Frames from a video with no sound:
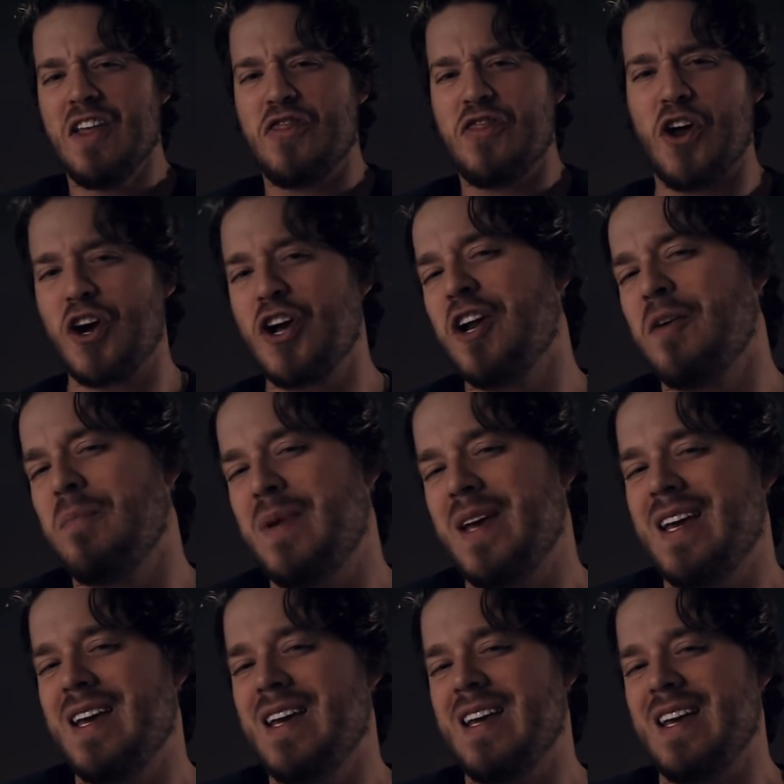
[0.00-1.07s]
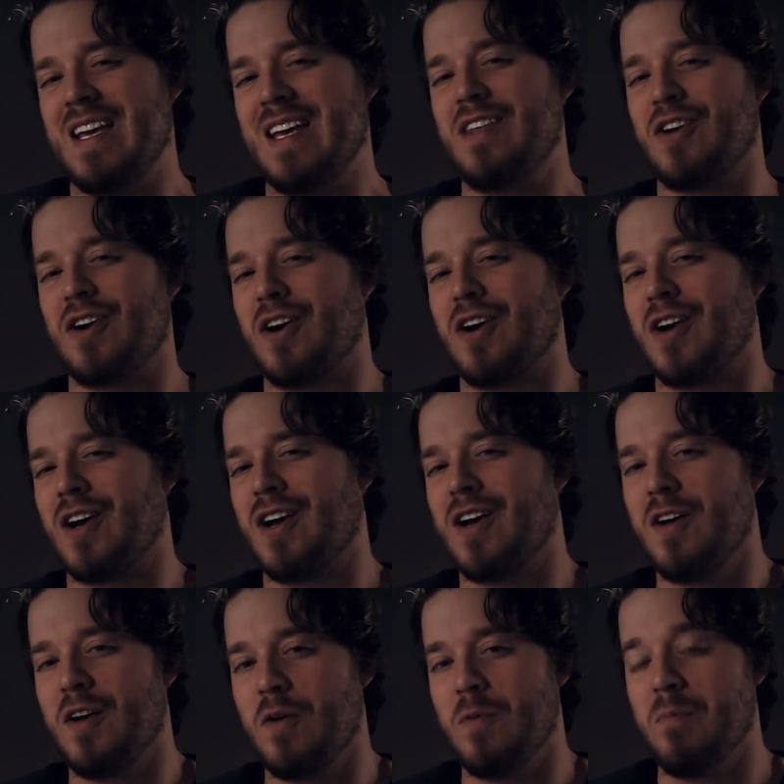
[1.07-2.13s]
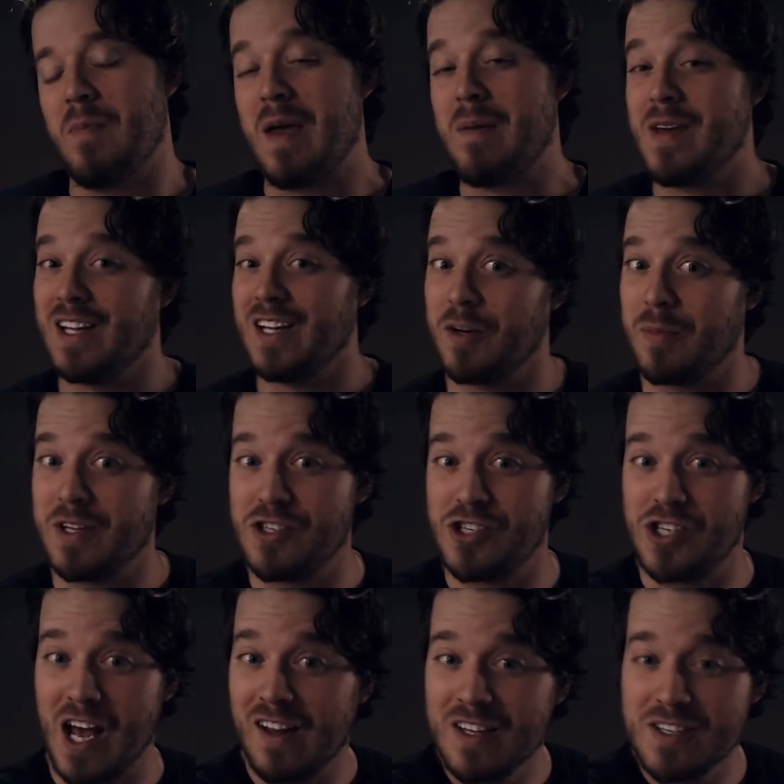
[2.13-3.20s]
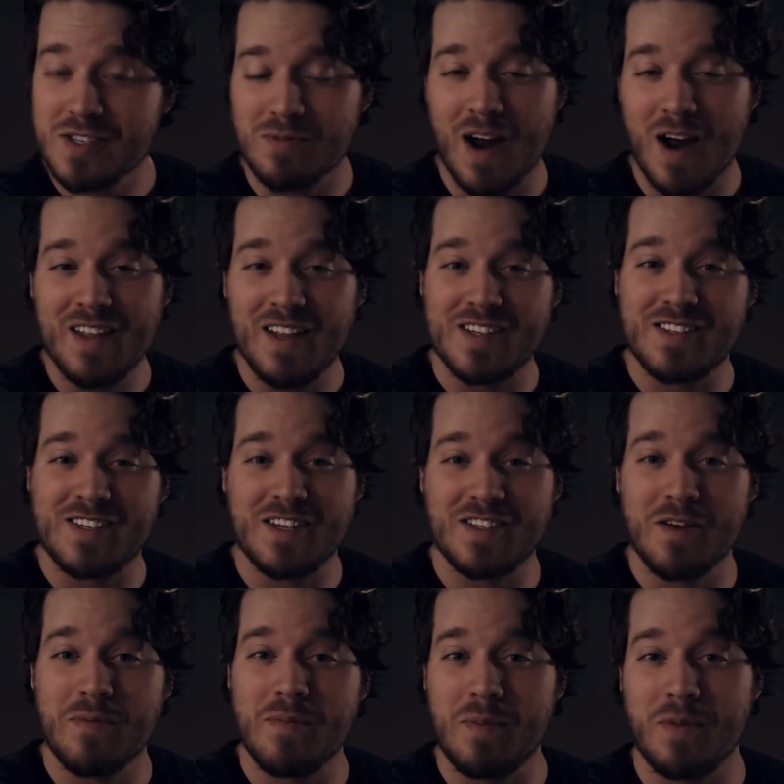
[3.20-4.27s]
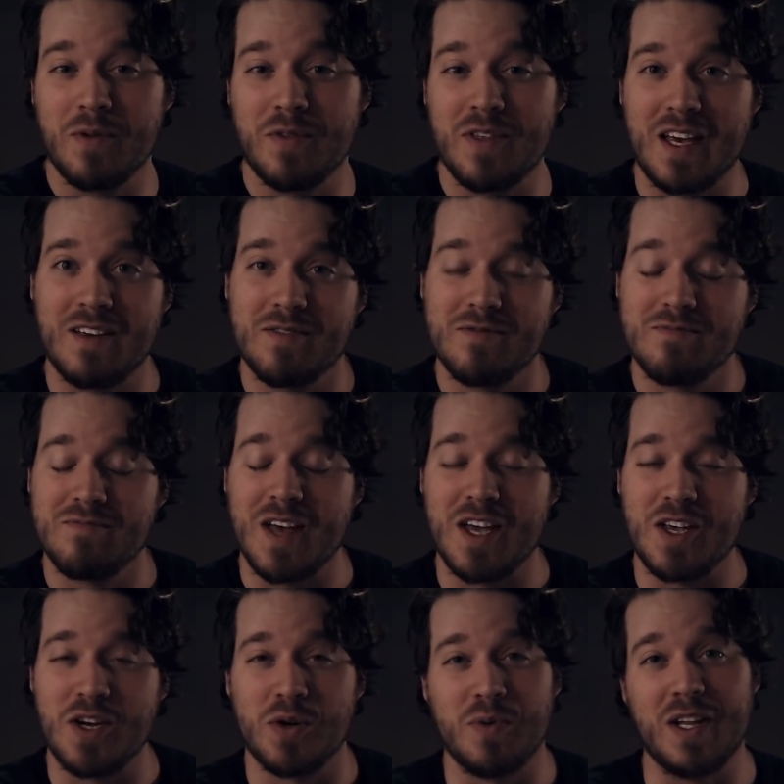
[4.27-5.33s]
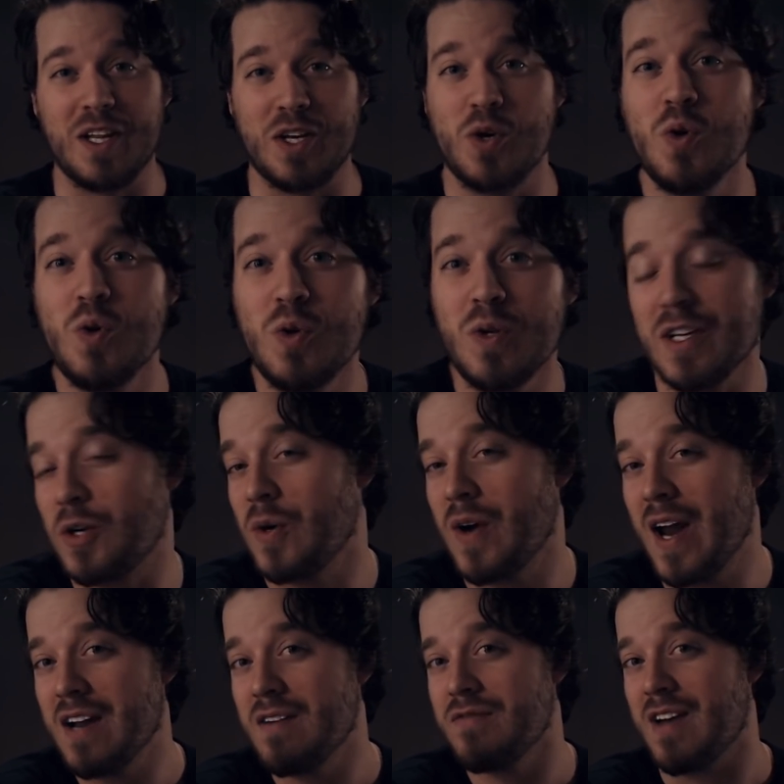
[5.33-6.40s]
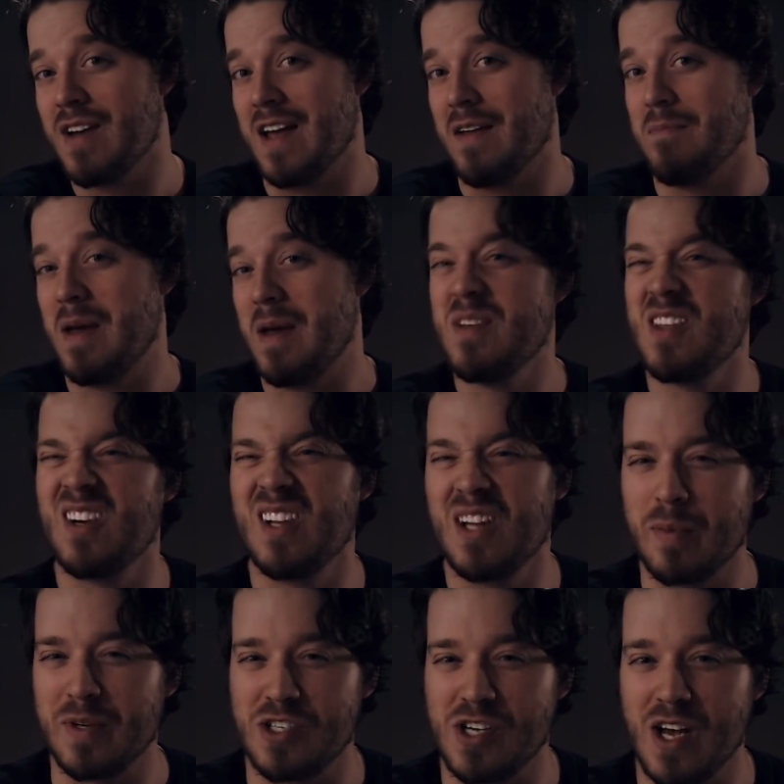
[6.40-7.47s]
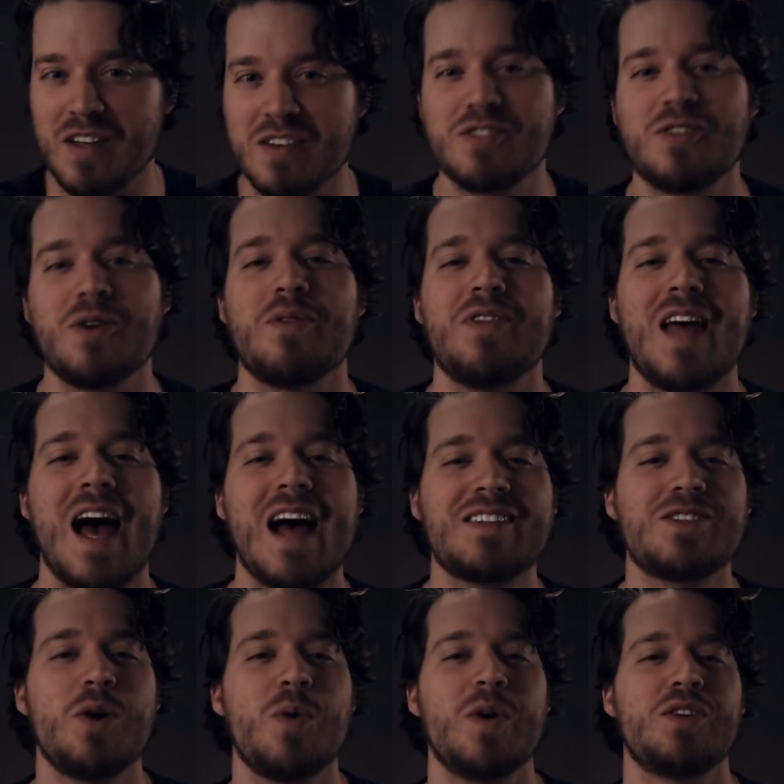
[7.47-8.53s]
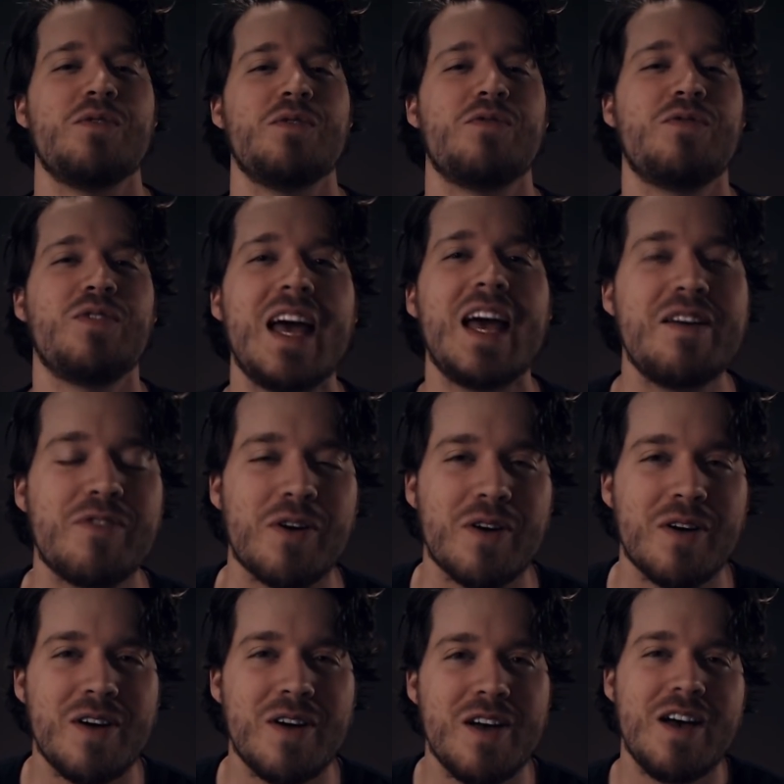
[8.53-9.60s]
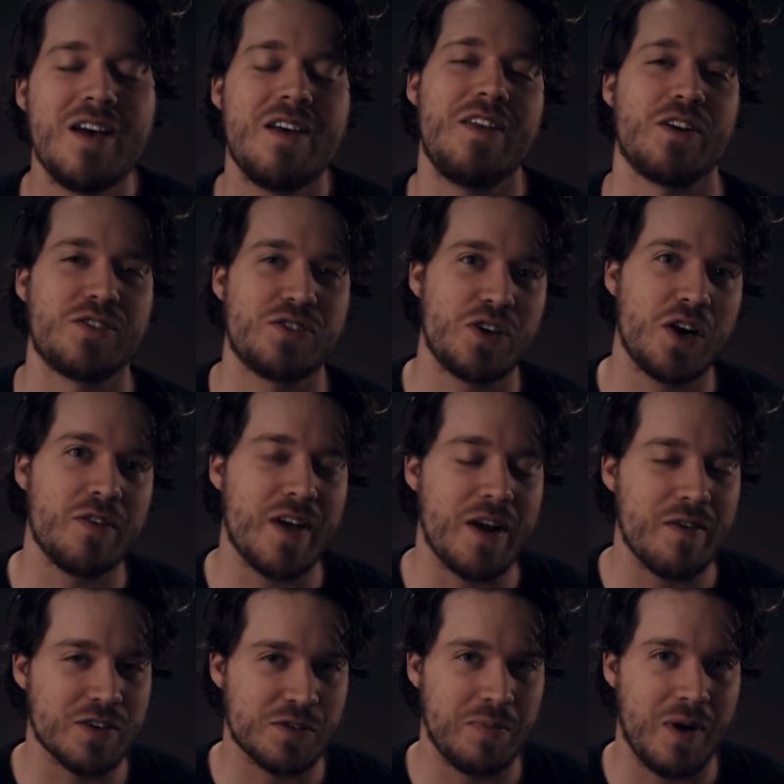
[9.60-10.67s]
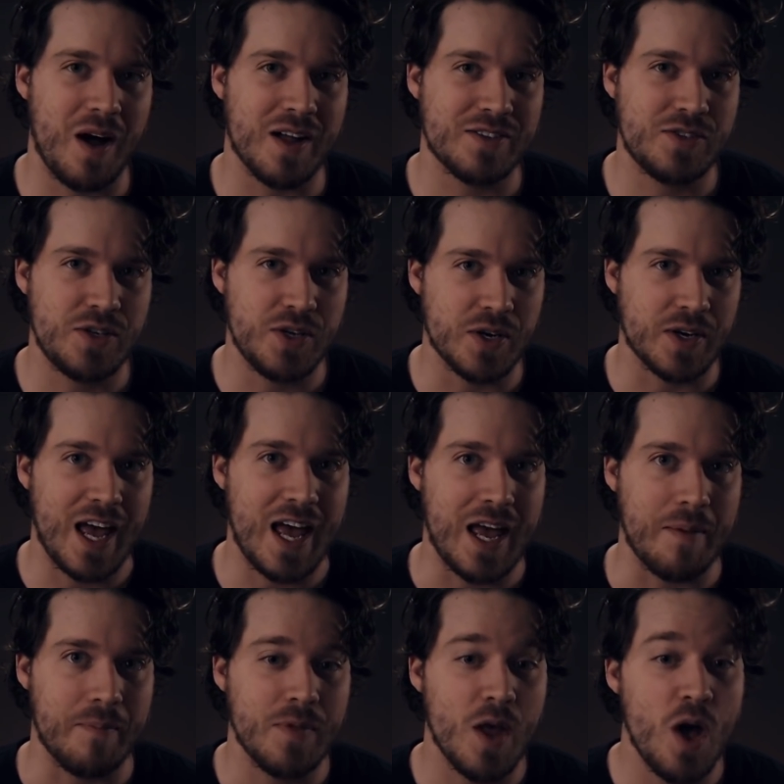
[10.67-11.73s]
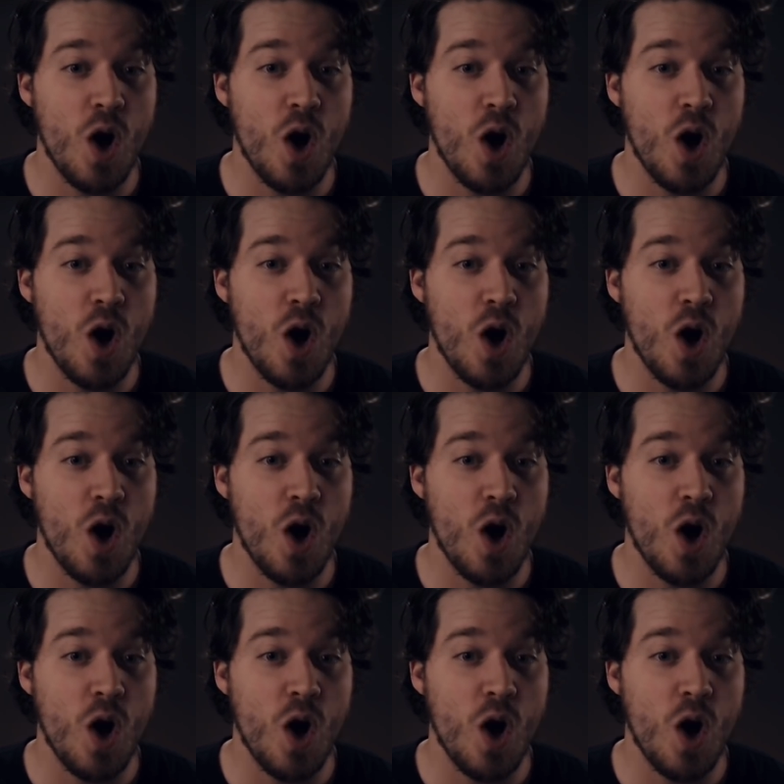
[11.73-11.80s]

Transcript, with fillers: they're gonna be either maybe a little bit jealous, right? Let's say some people think that you're really cool and creative, and maybe they're a little bit jealous. So that's going to flavor their survey response to your game.